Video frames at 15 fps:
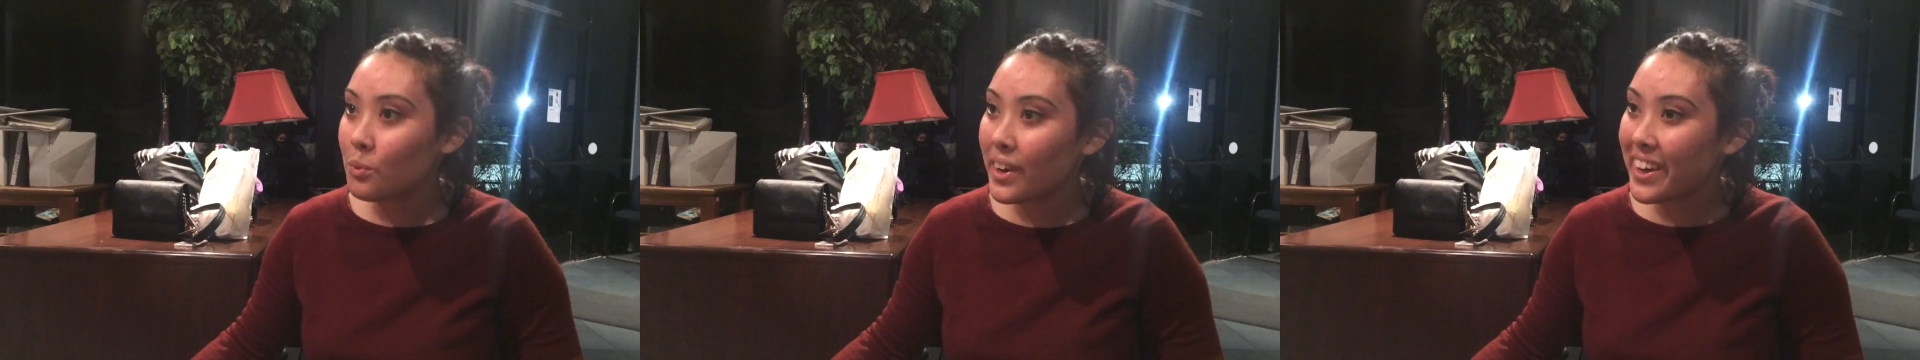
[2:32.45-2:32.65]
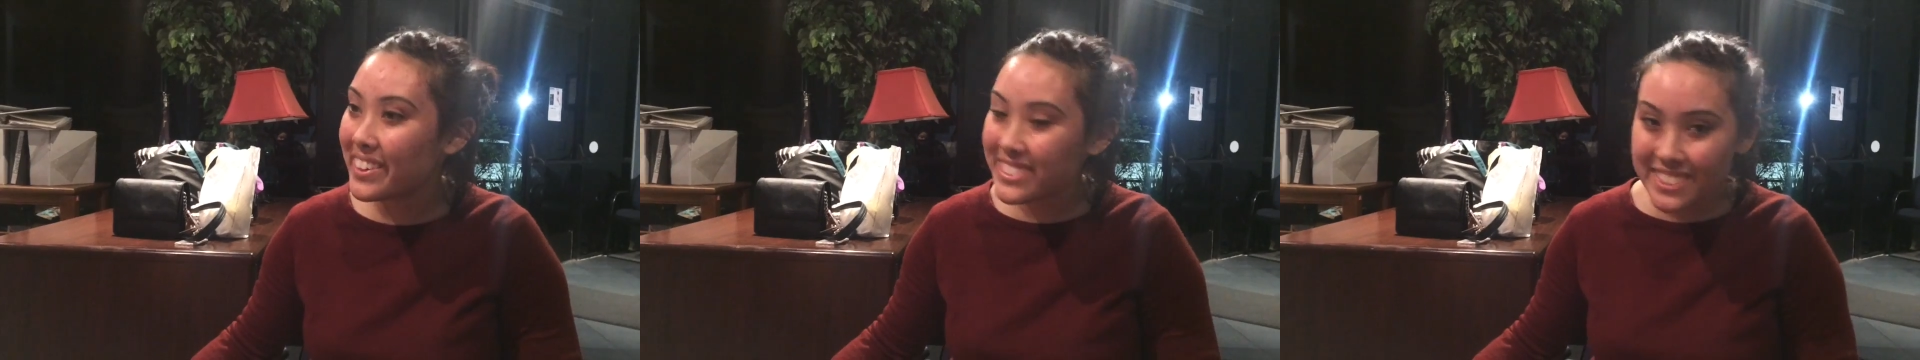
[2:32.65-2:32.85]

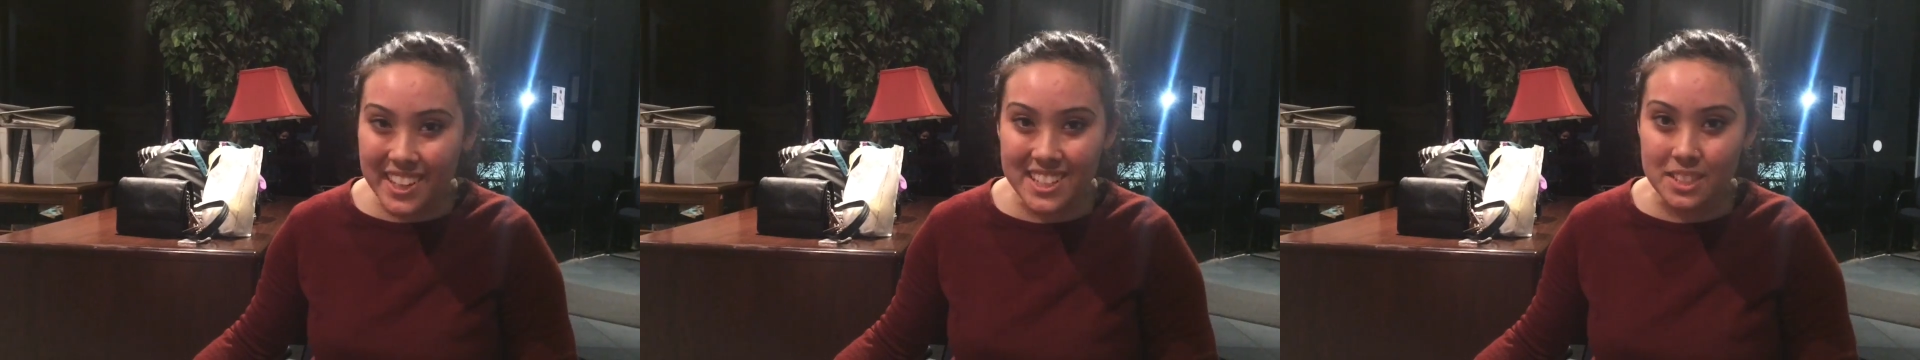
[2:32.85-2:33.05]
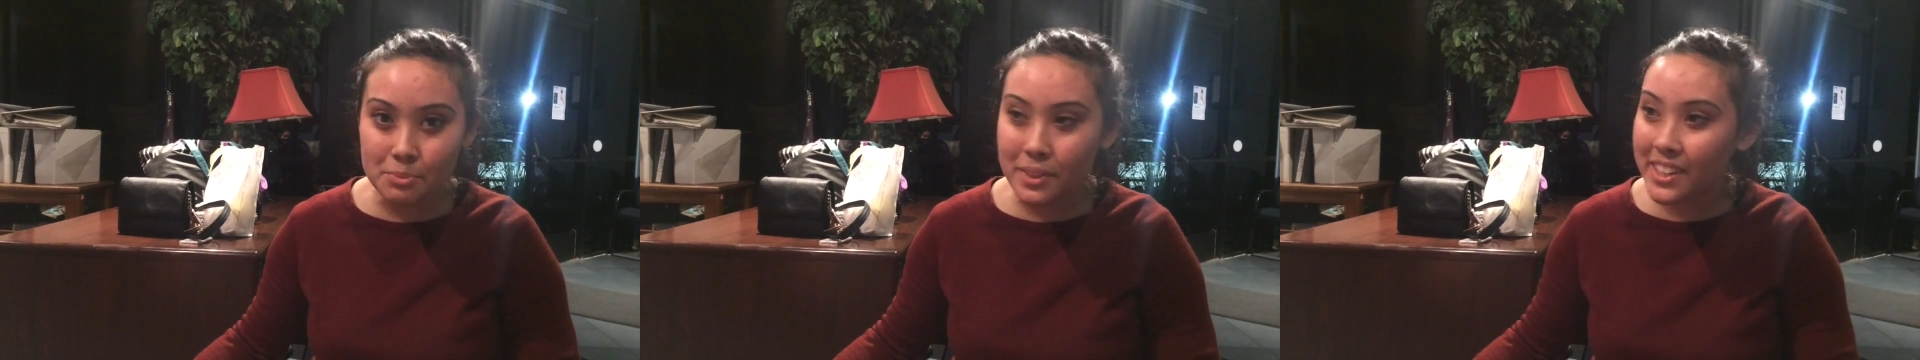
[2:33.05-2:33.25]
Well, it was
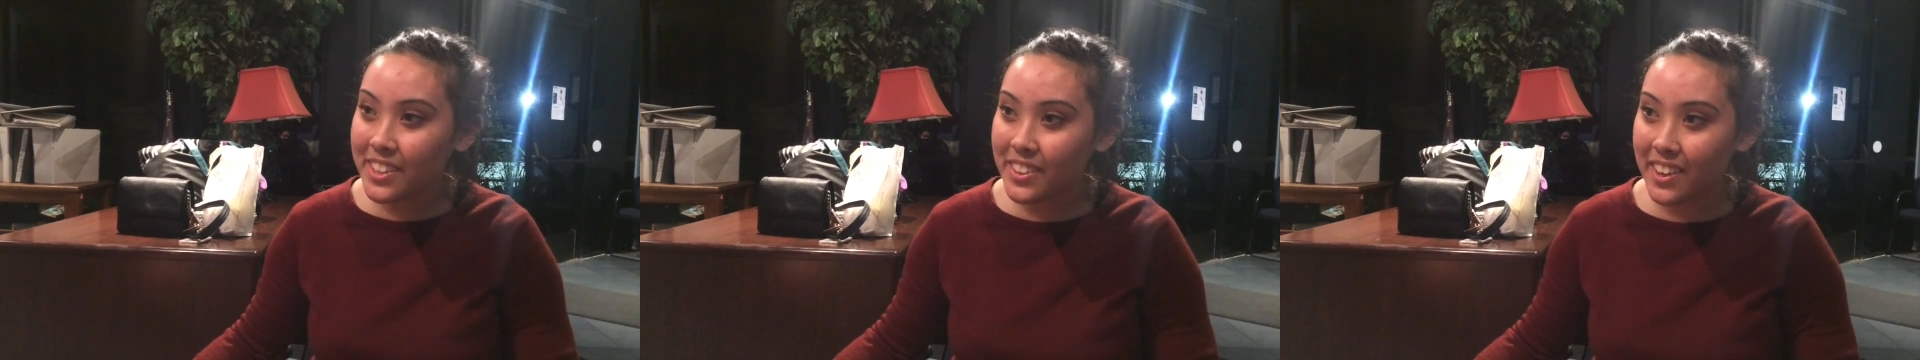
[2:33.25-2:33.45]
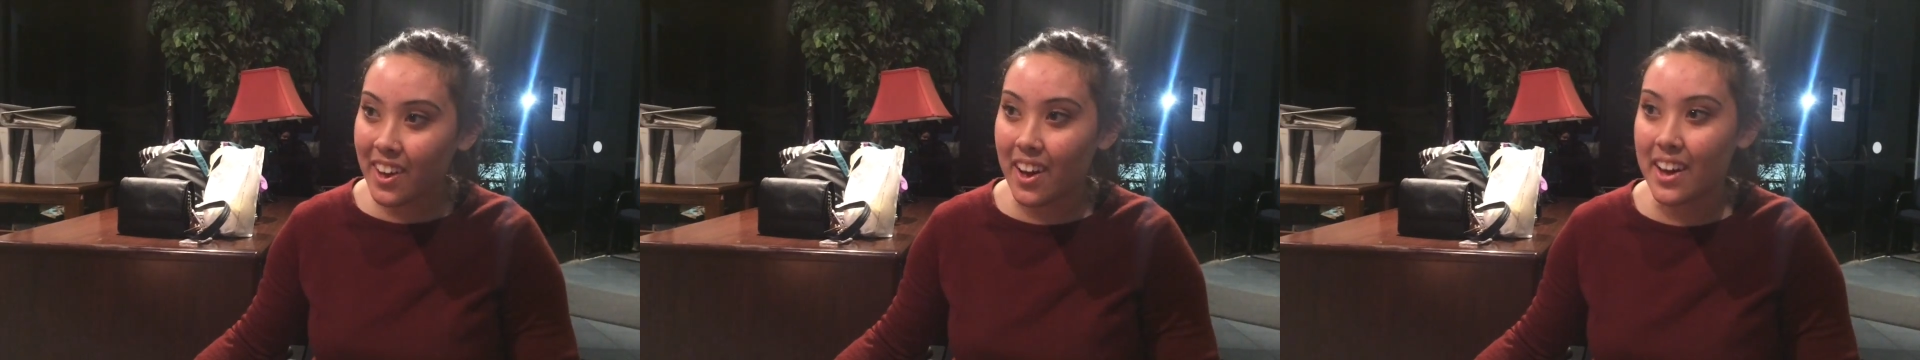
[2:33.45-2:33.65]
nice meeting
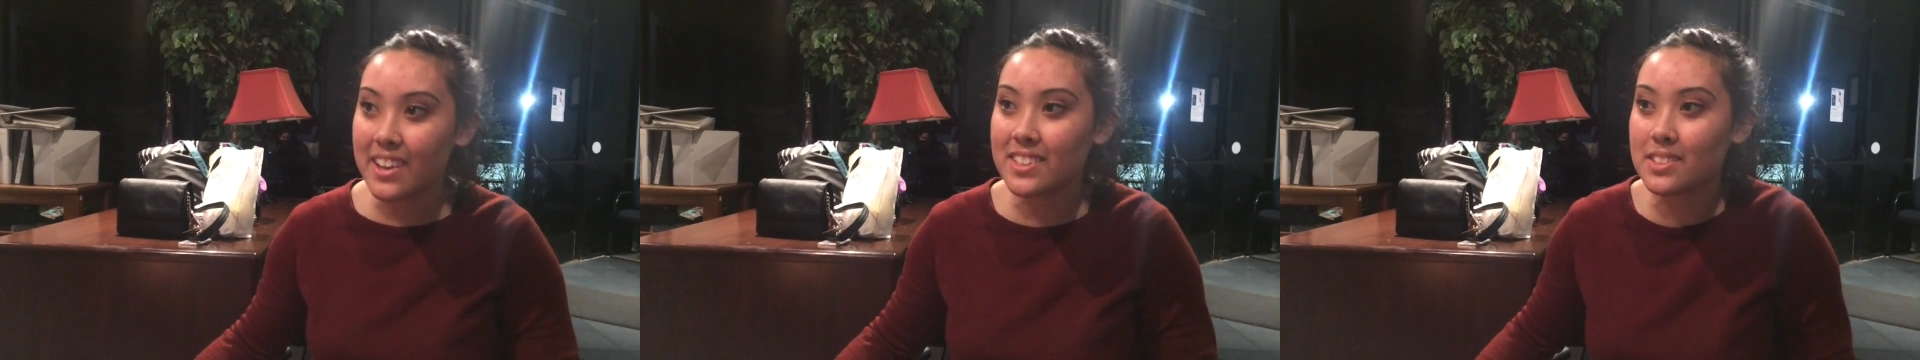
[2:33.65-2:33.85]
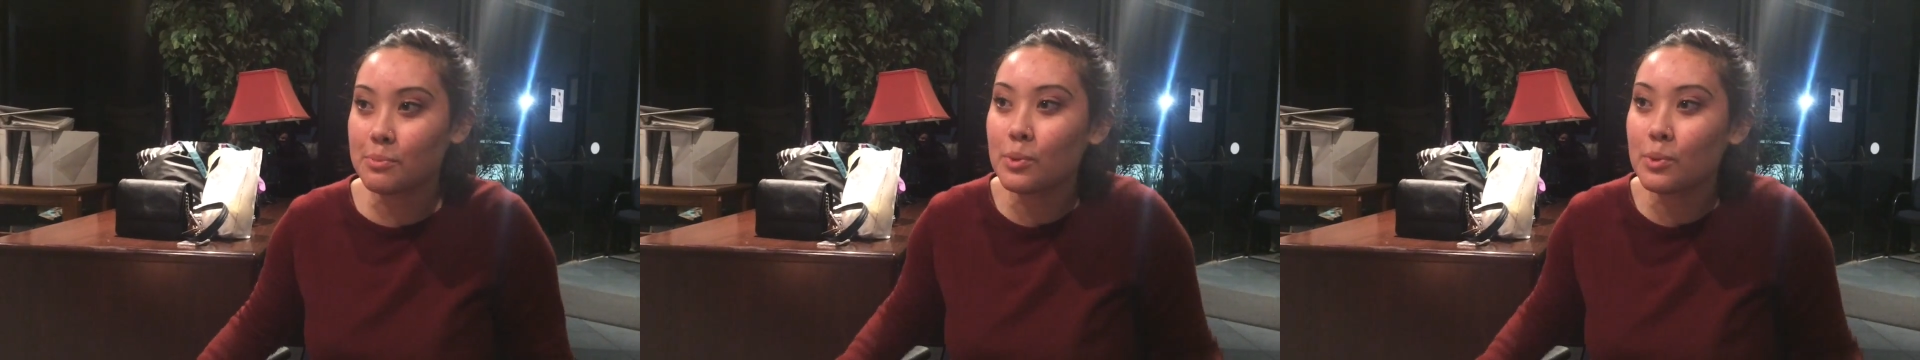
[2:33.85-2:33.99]
you guys.